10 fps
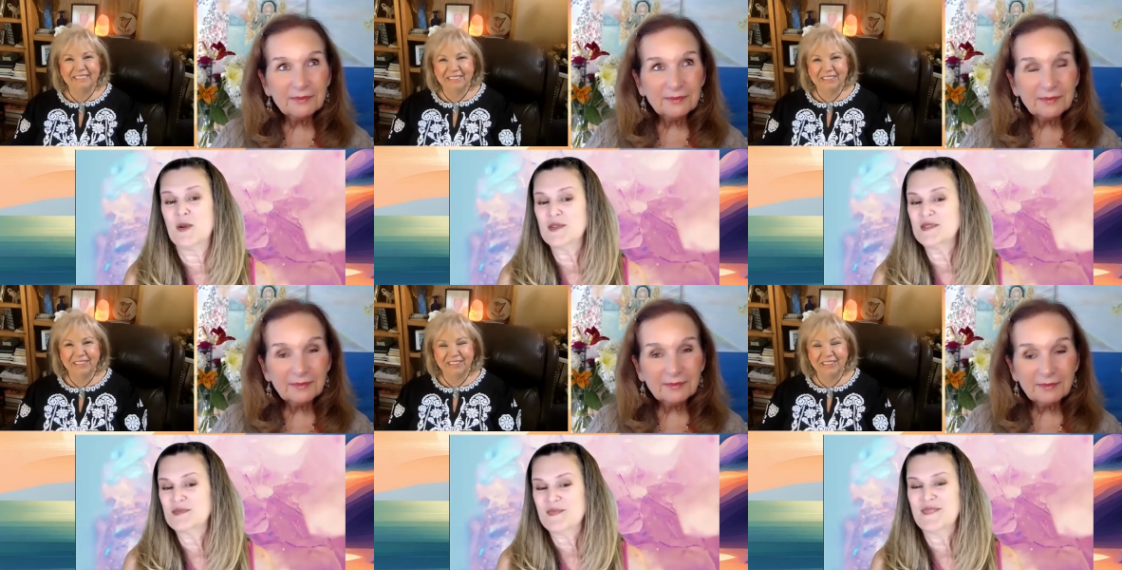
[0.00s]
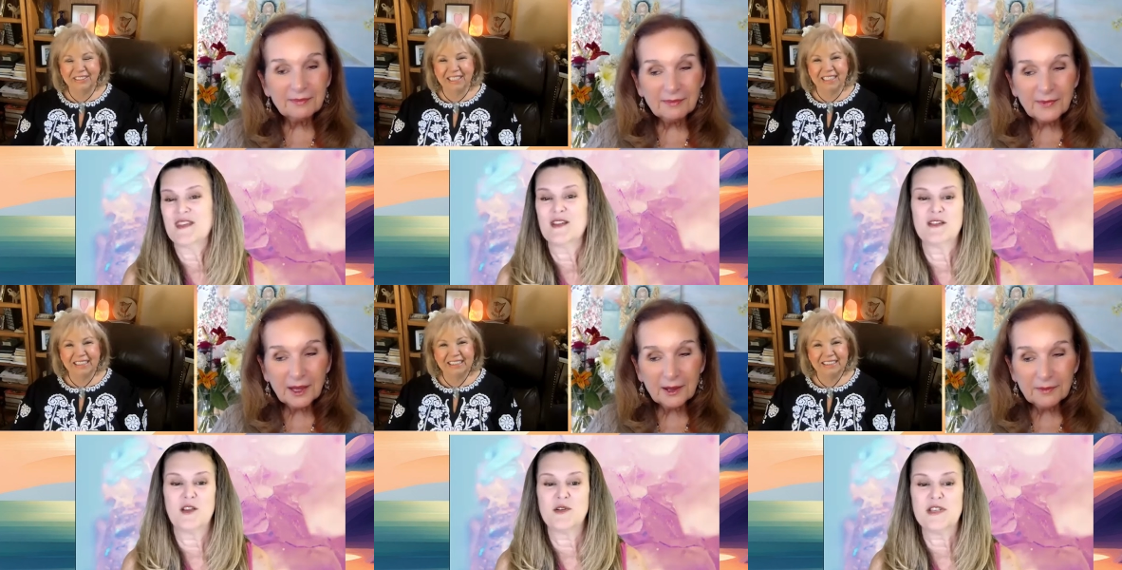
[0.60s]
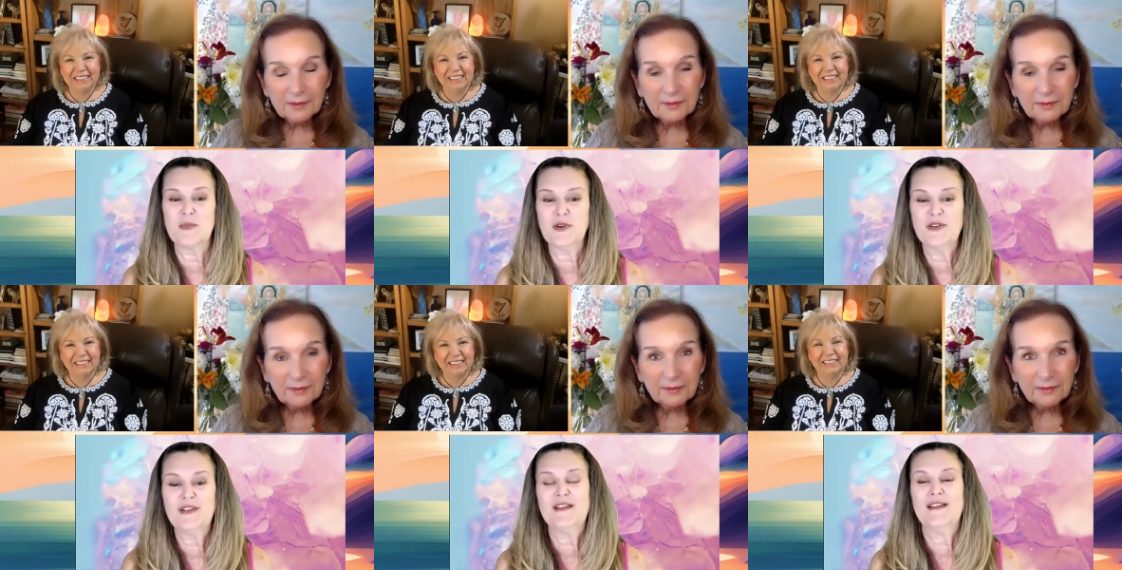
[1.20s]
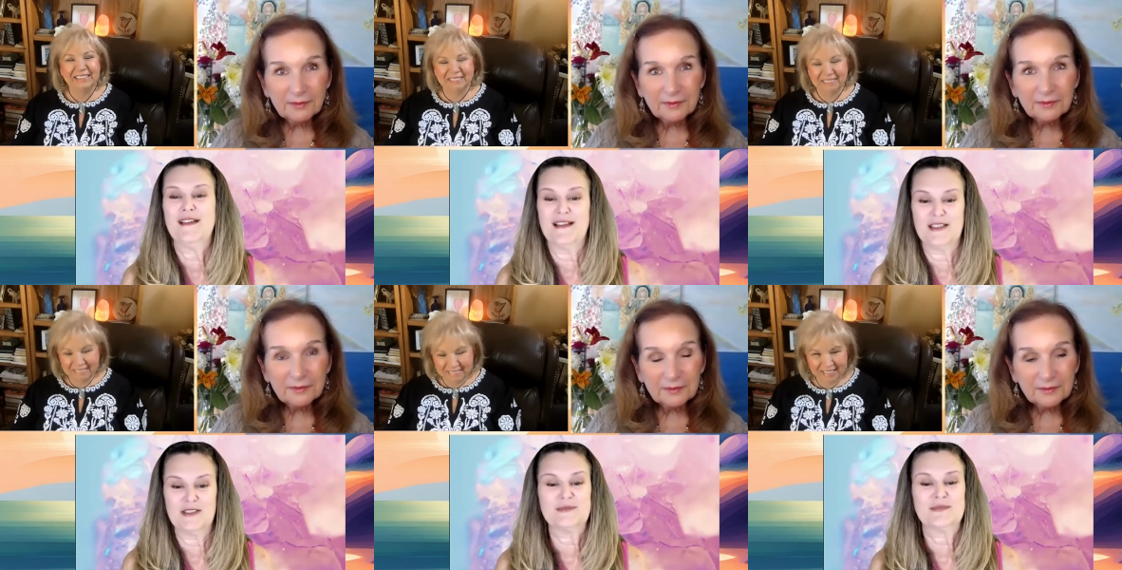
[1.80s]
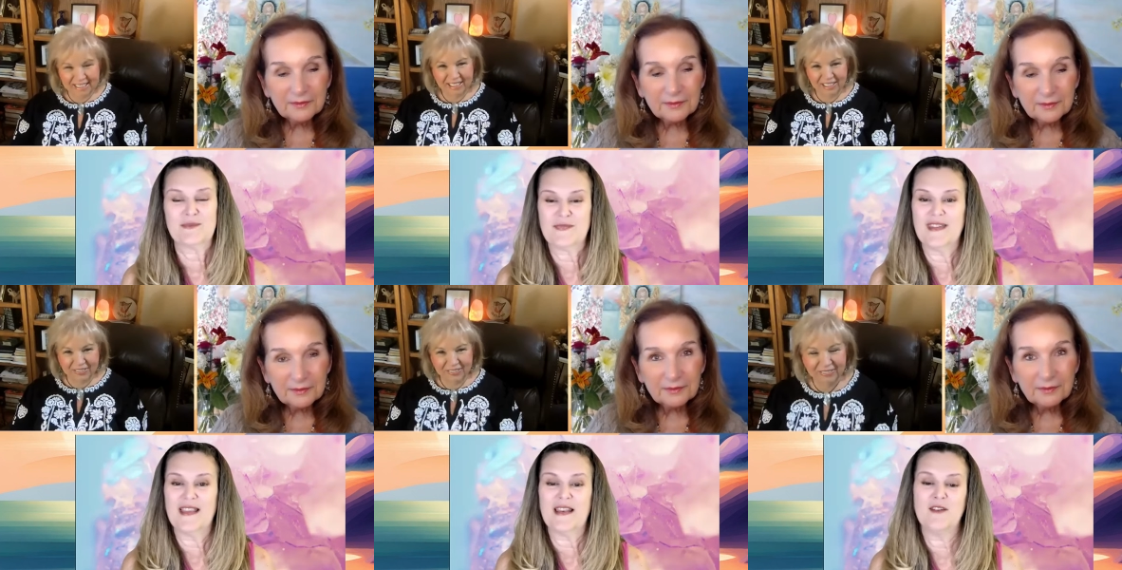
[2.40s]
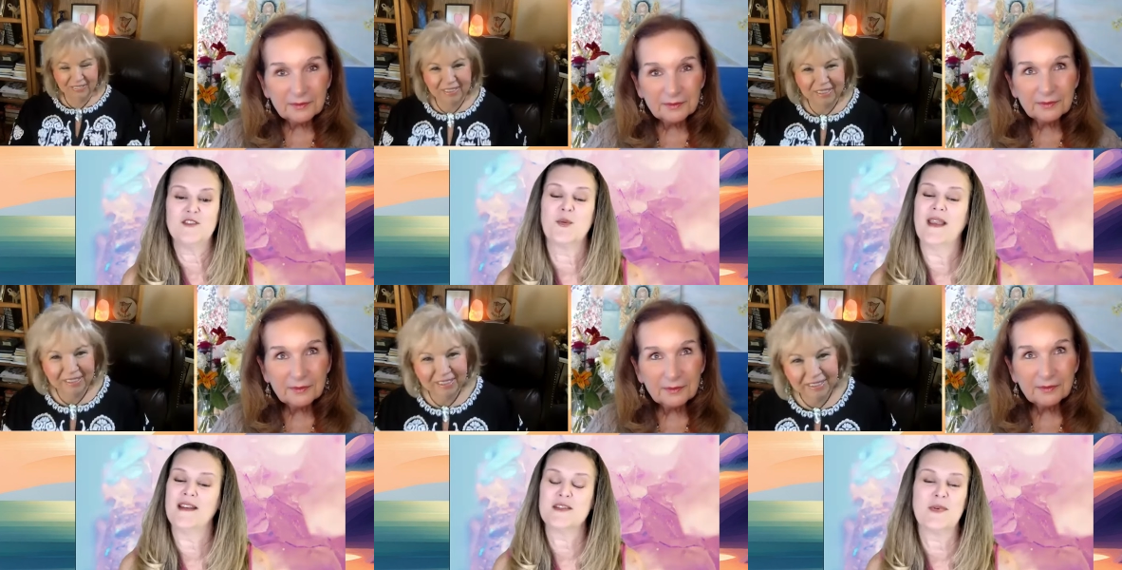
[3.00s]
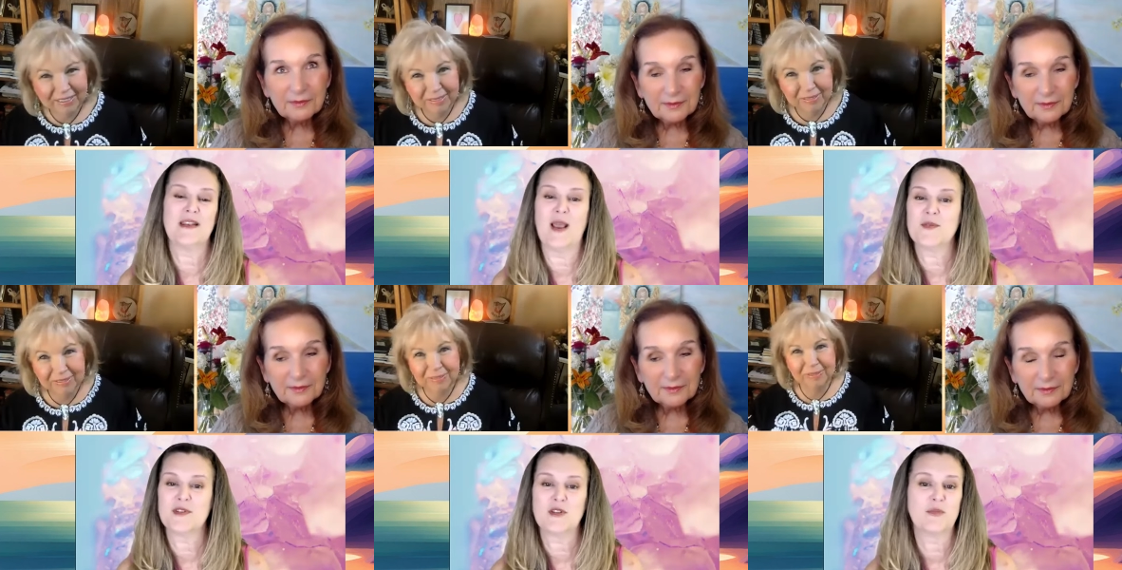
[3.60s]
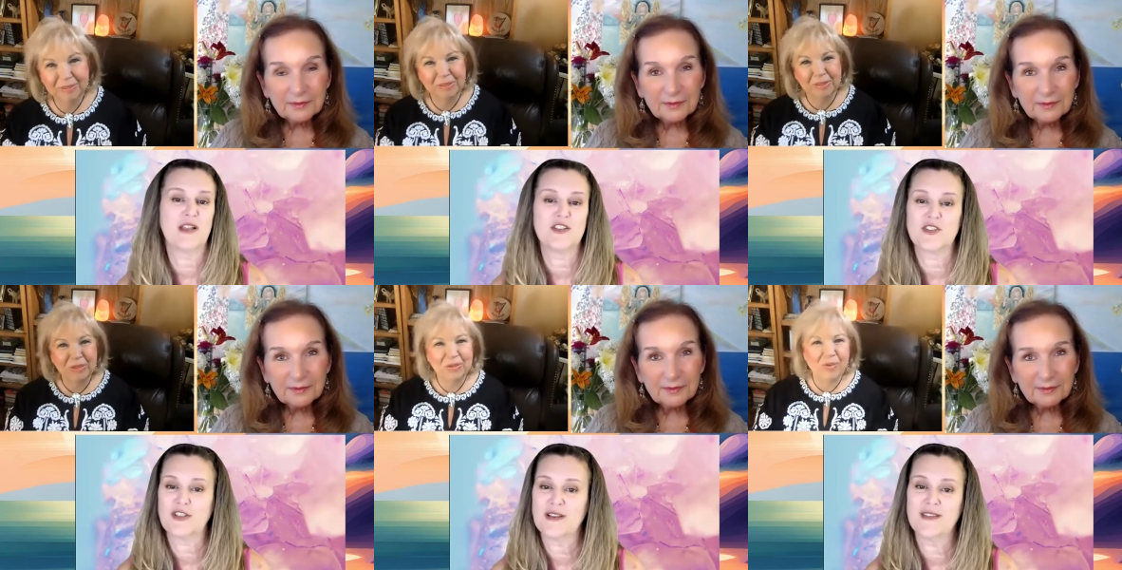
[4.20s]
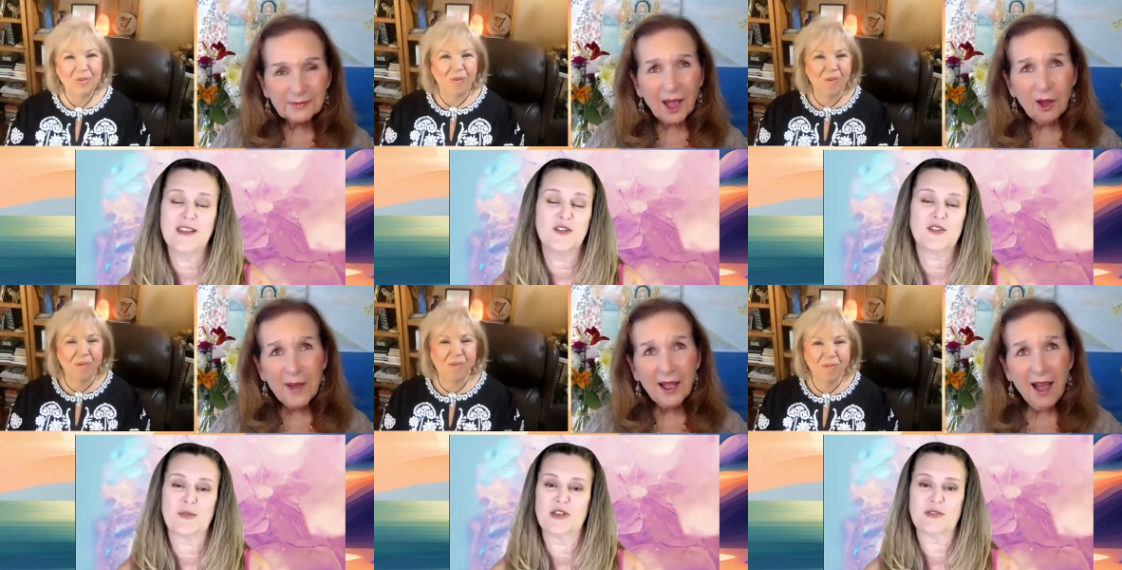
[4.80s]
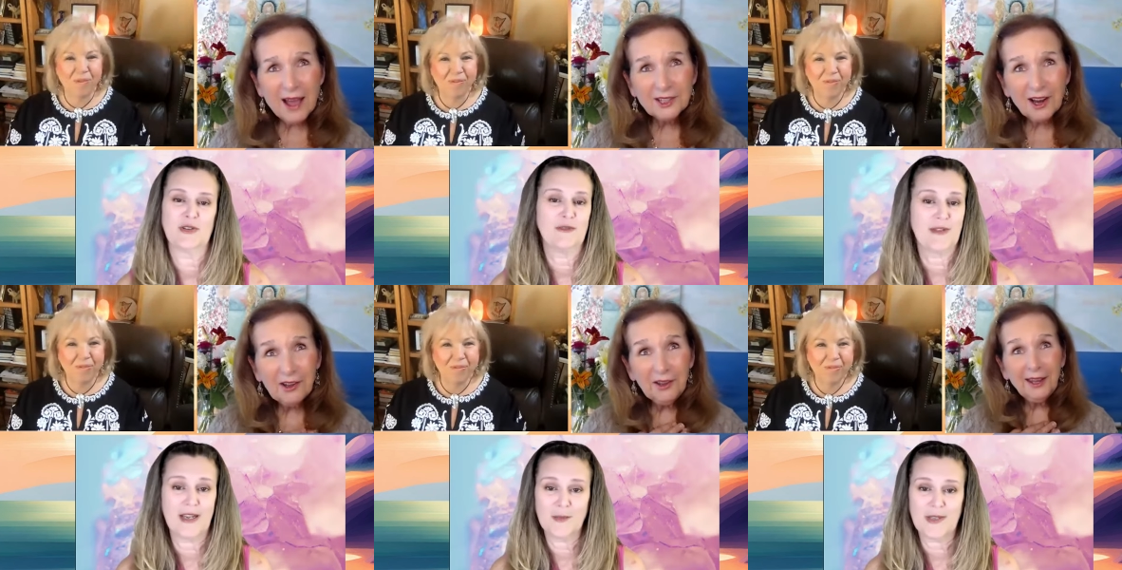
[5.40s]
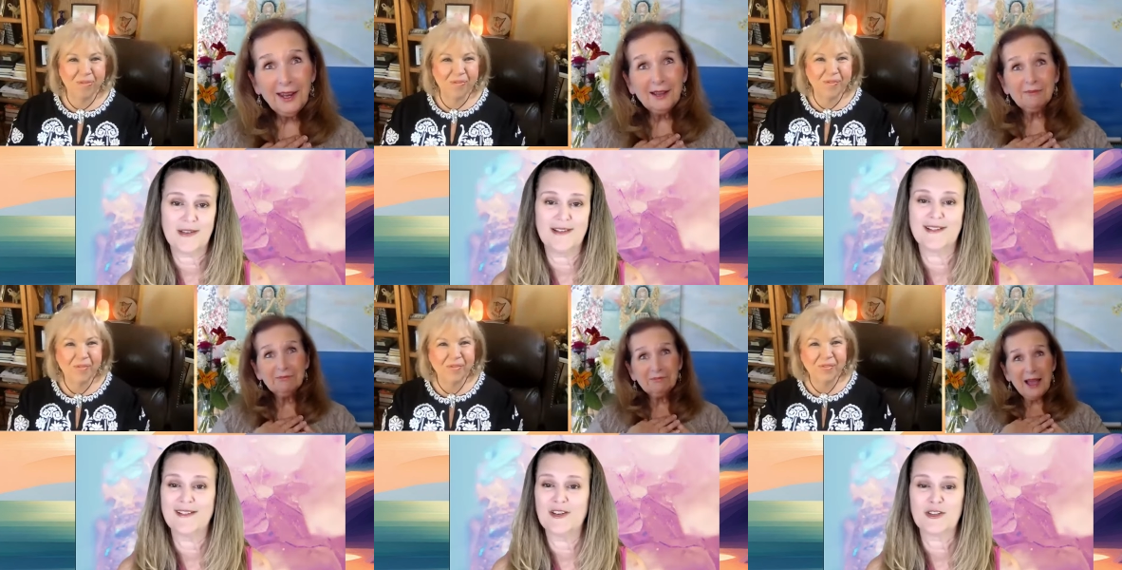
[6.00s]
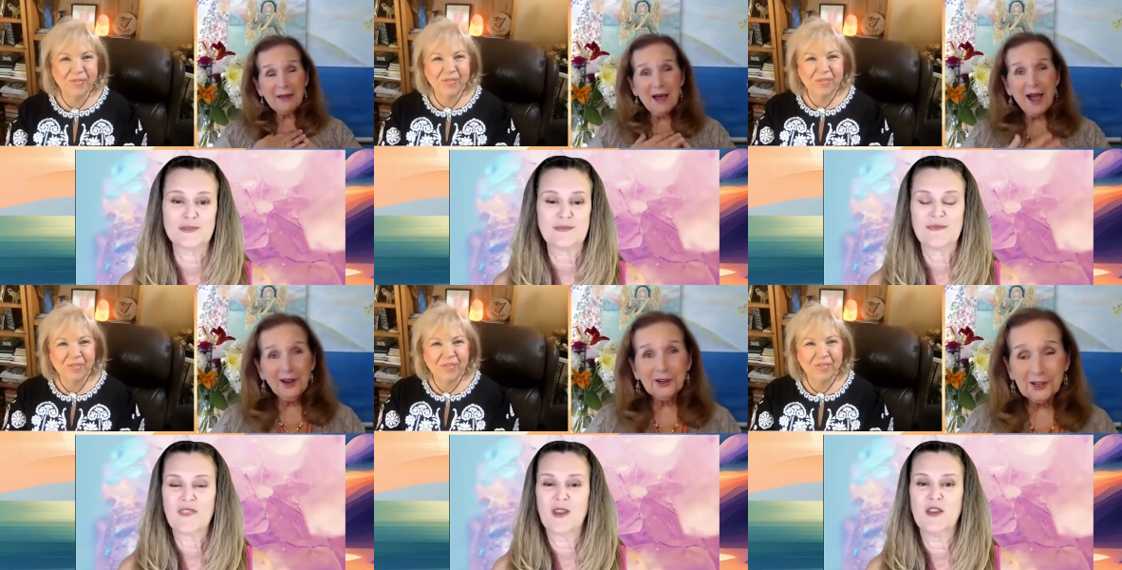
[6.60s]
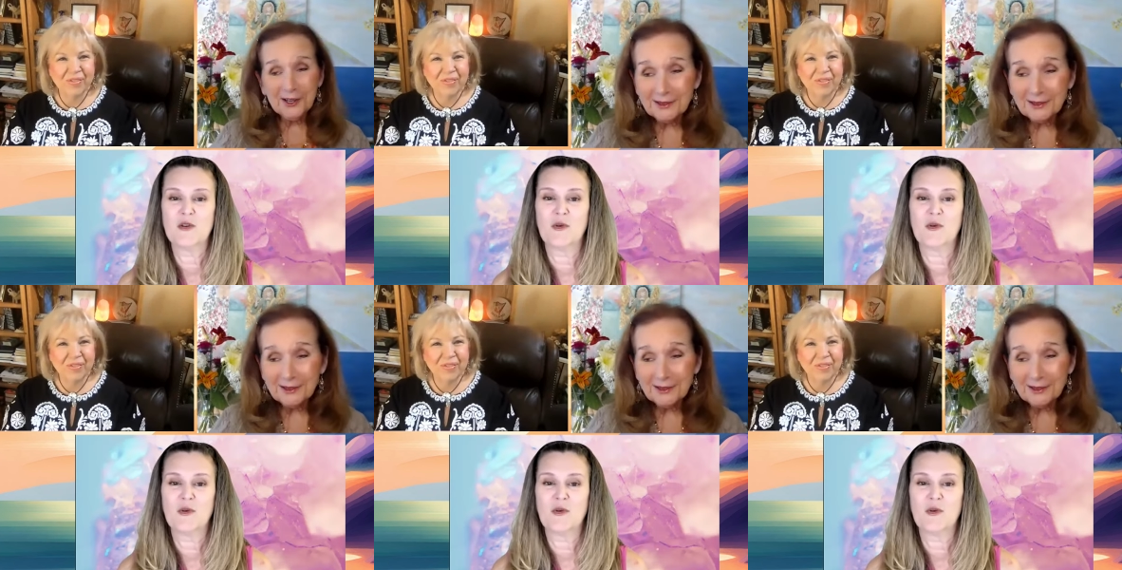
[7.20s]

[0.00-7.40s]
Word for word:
Speaker 1: goes. I'll oh. go deeper. Um, and, and Joanne, it's been an absolute pleasure. Thank you oh, so much for inviting me in here. You're I'm honored.